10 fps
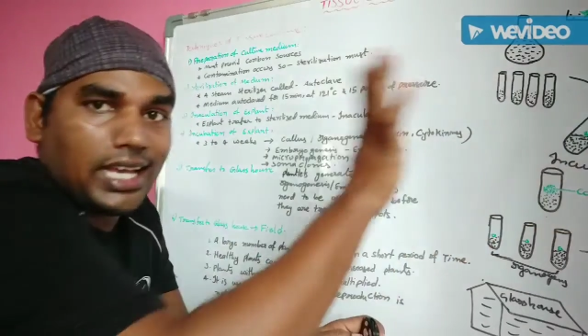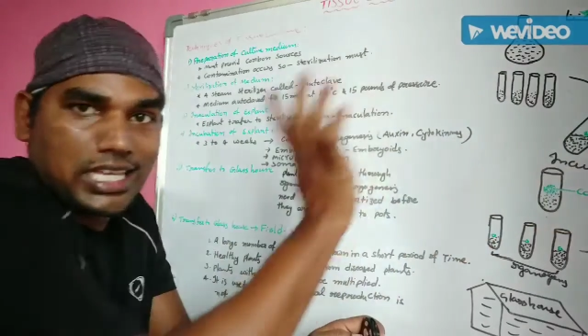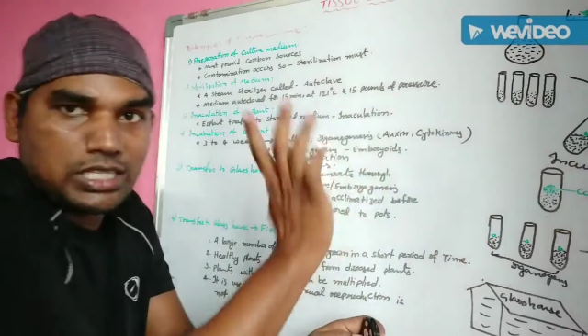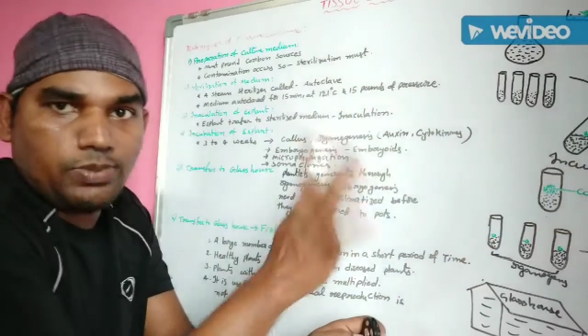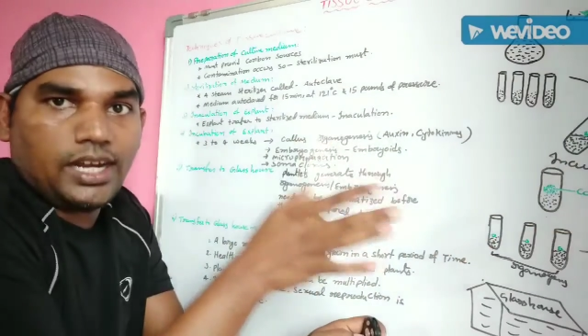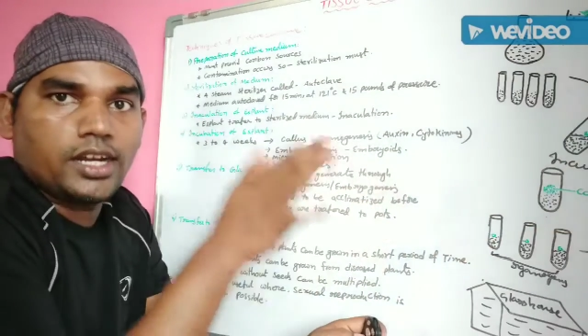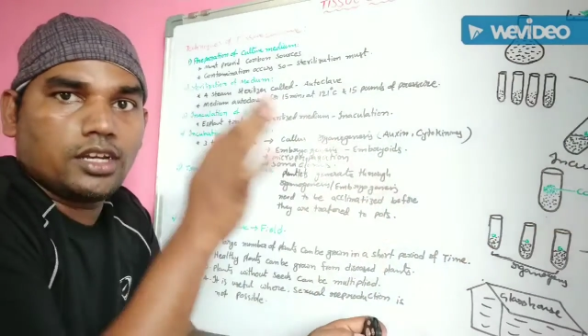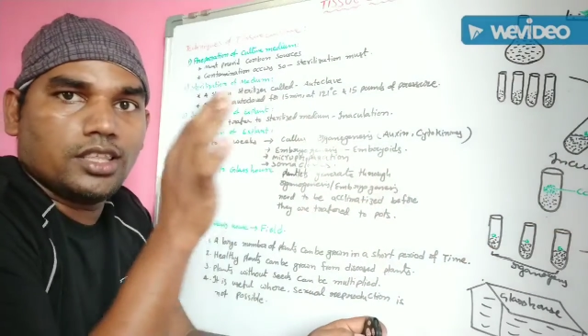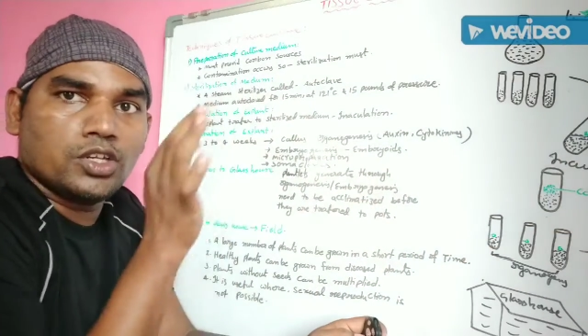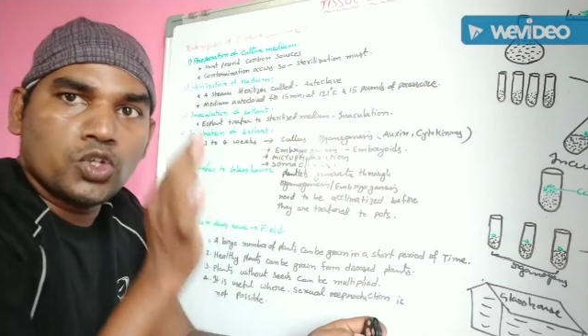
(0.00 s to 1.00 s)
explant
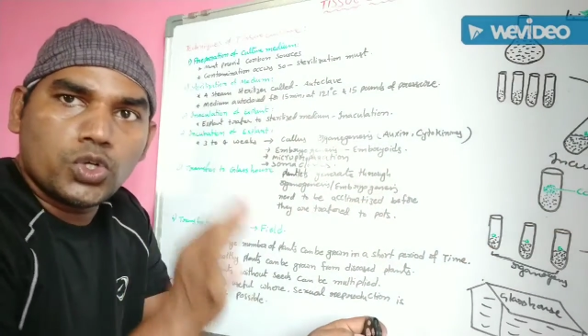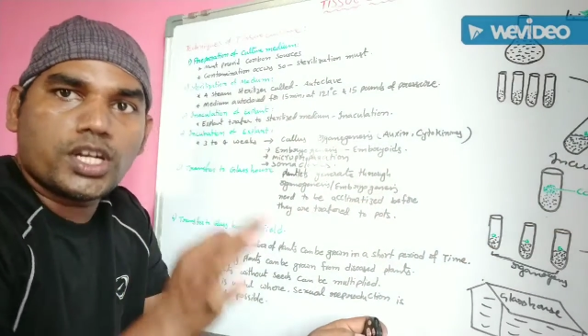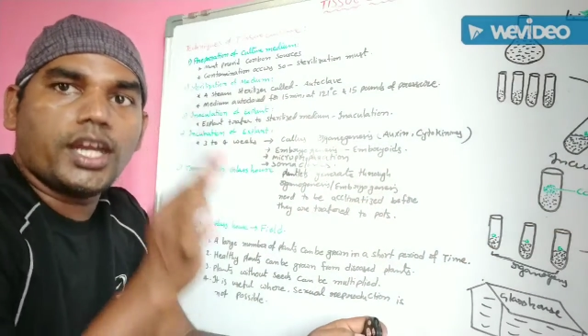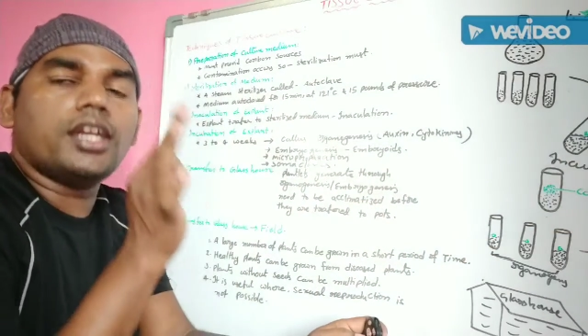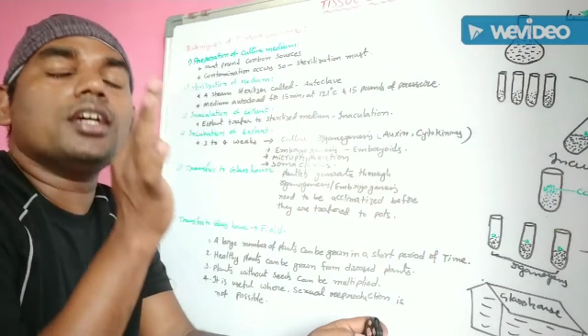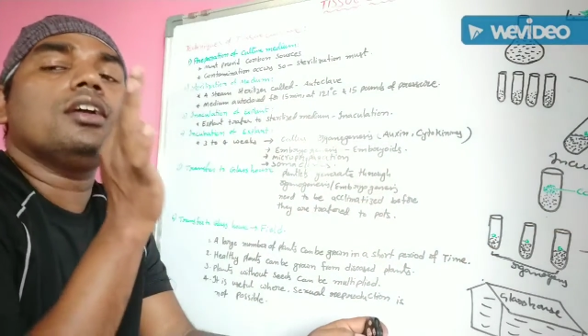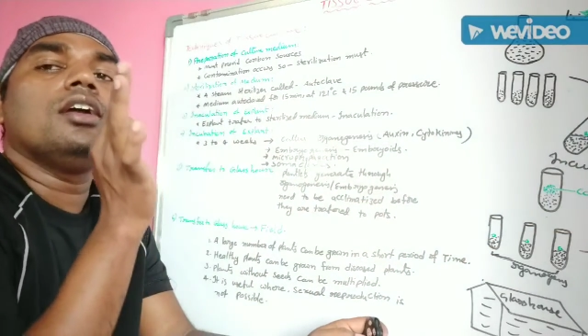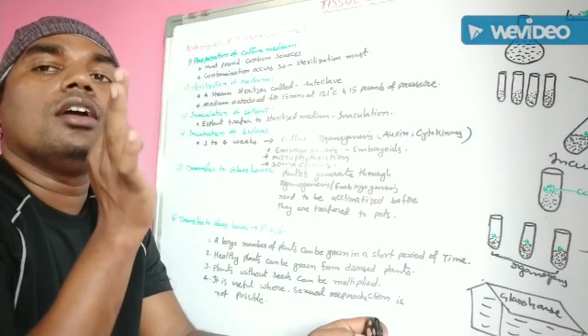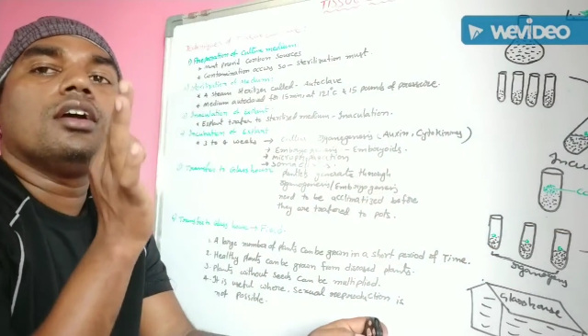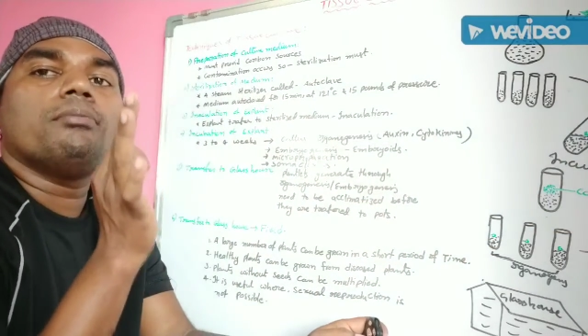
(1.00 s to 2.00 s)
in the nutrient
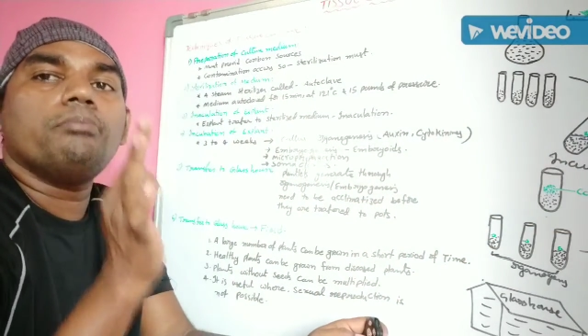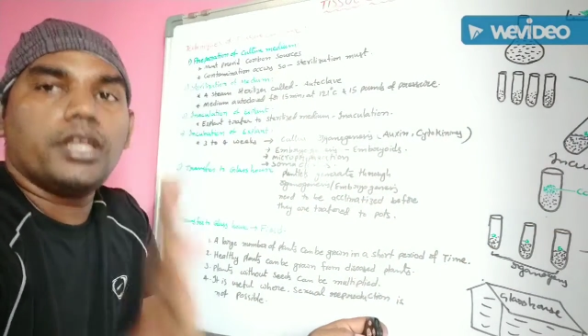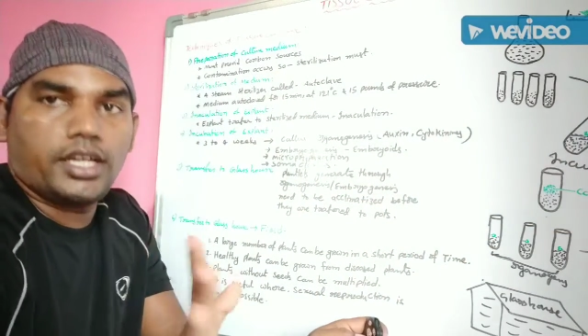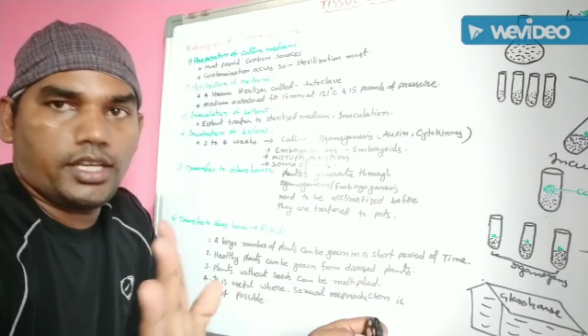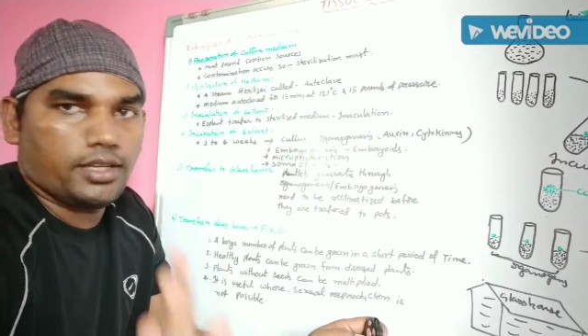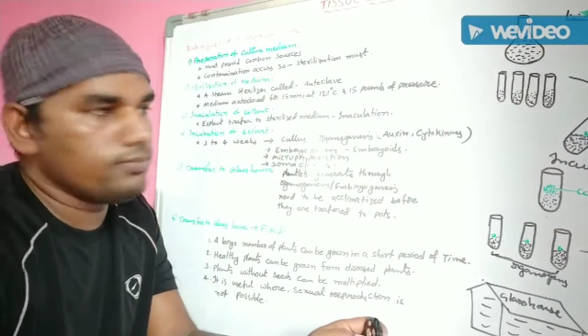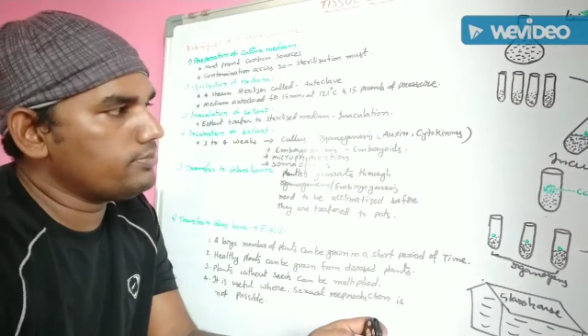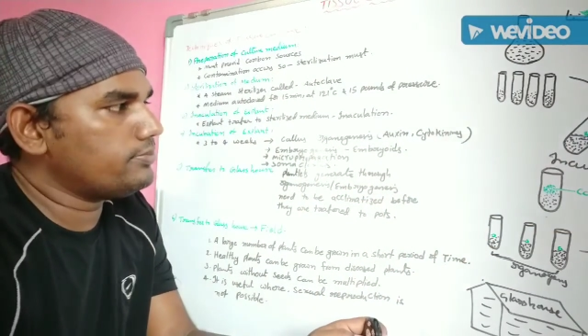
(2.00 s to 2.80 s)
medium.